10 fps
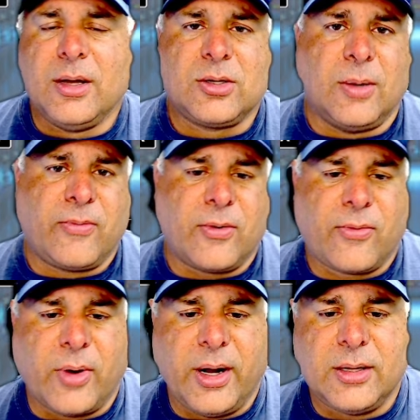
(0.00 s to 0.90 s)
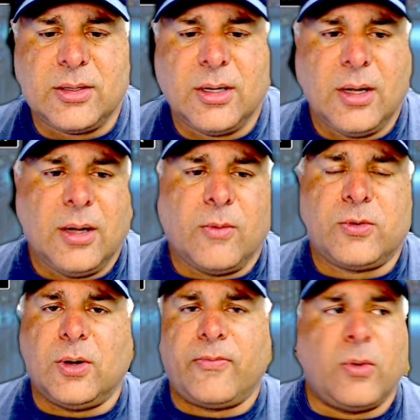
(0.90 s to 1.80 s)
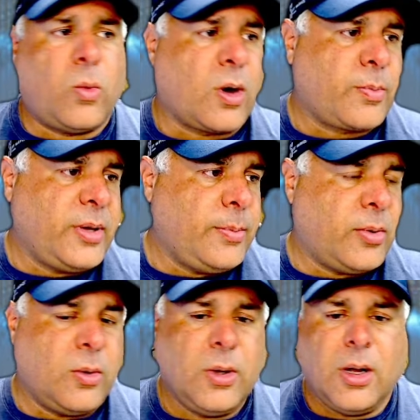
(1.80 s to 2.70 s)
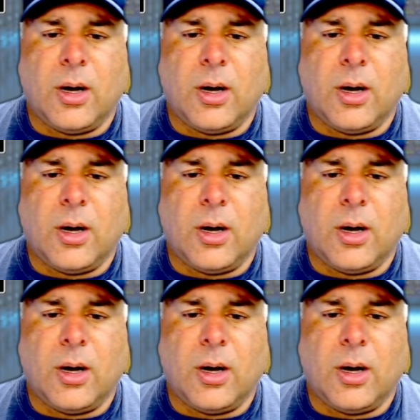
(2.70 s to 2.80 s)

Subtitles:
some for friends, some for work people.